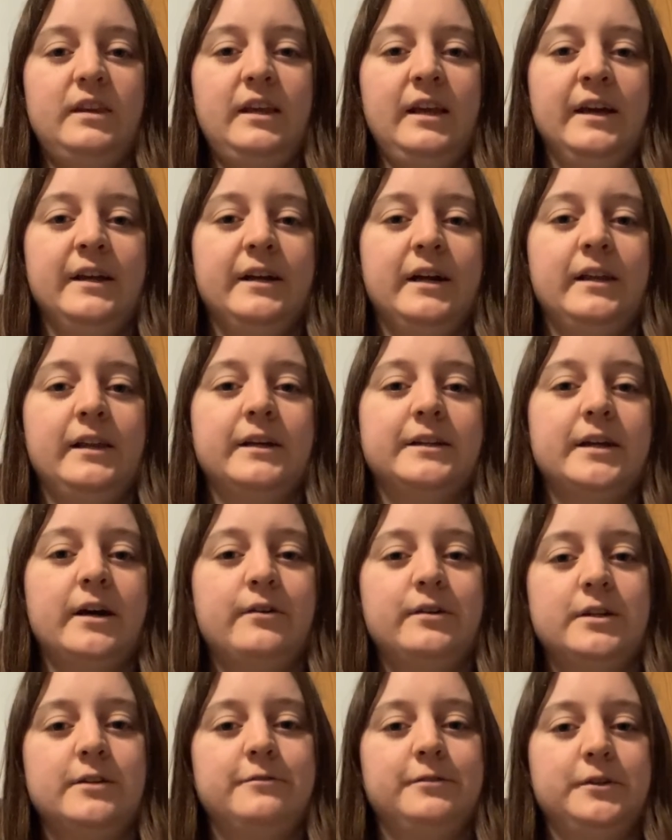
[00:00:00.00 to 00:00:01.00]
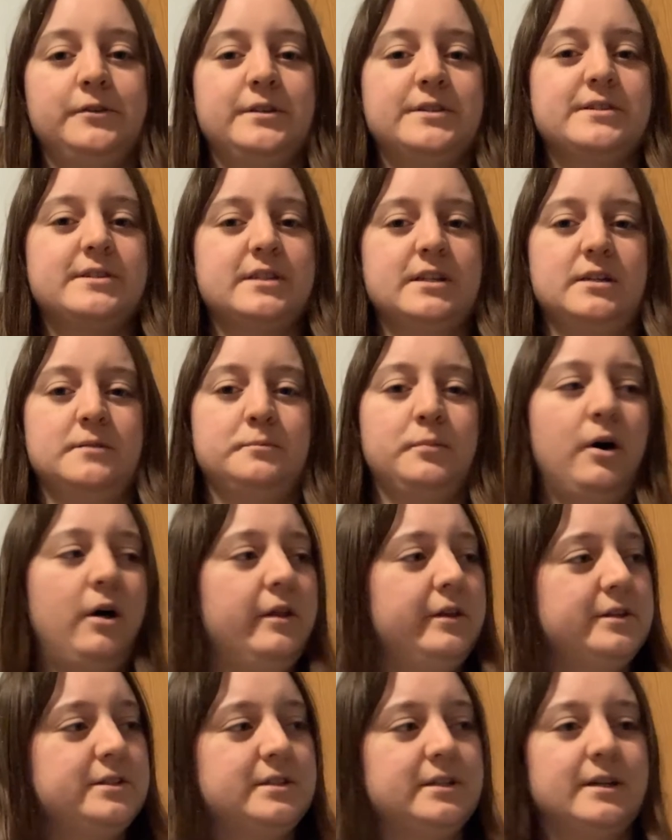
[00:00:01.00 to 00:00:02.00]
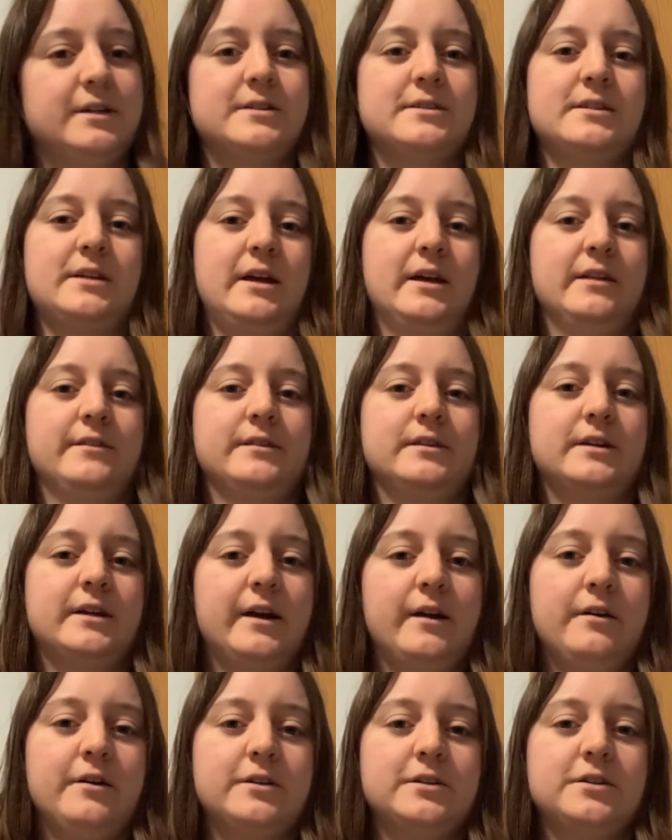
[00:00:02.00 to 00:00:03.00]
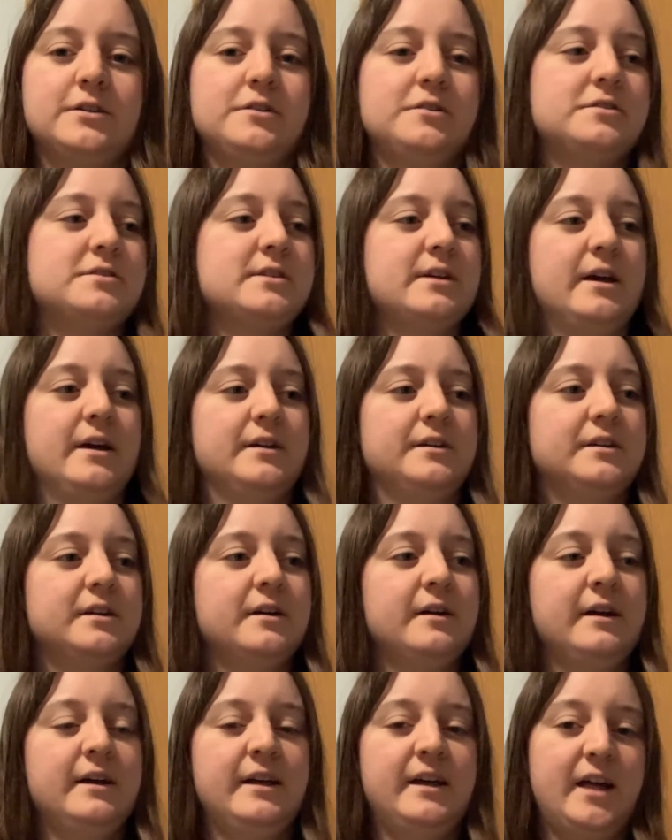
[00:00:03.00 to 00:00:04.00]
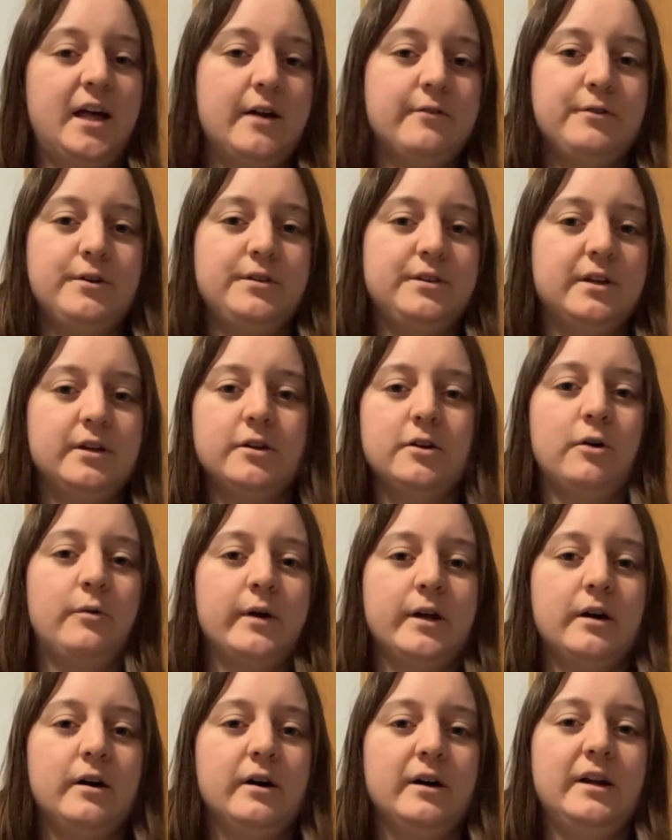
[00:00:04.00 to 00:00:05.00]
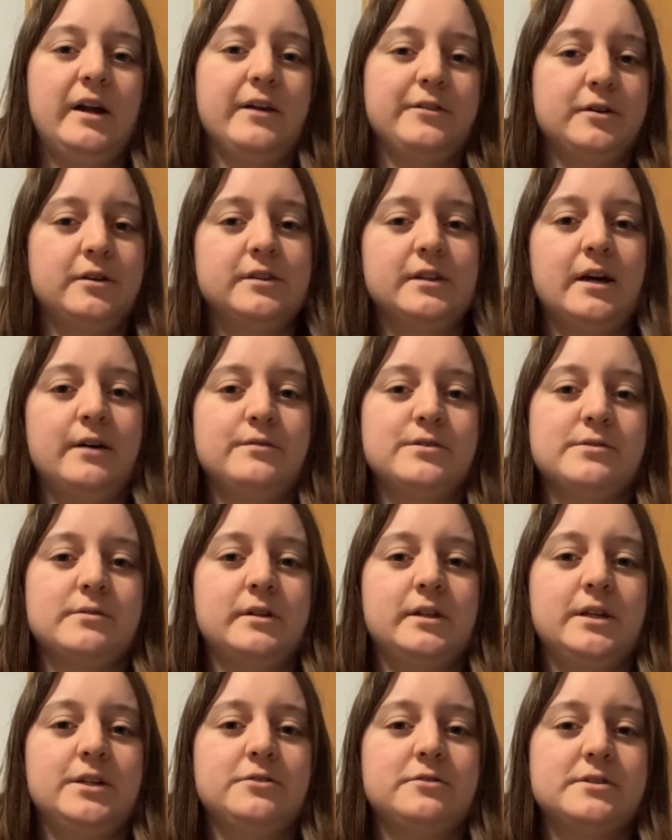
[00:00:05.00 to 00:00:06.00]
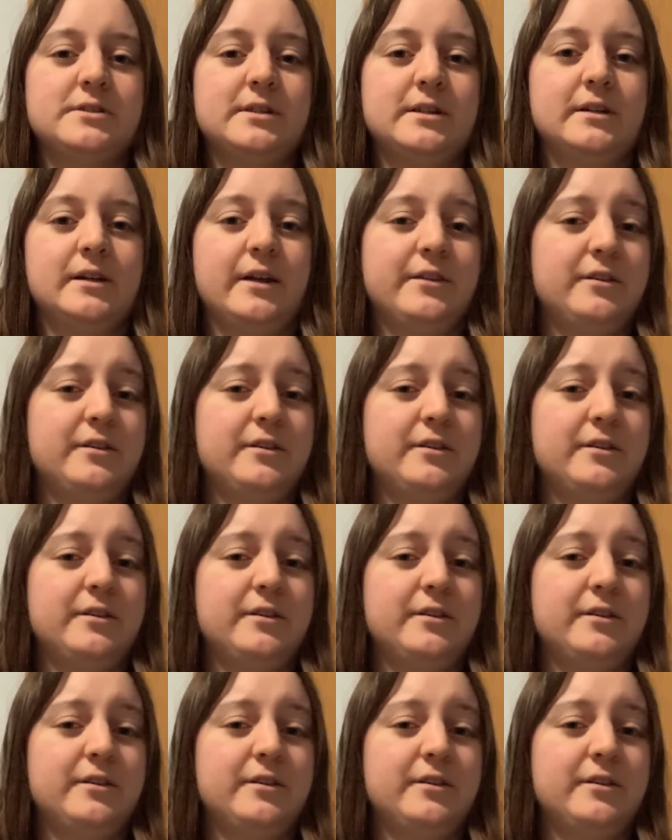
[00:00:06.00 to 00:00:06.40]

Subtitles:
And I liked how it influenced the politics and the characters and everything going on. I thought that was really interesting. I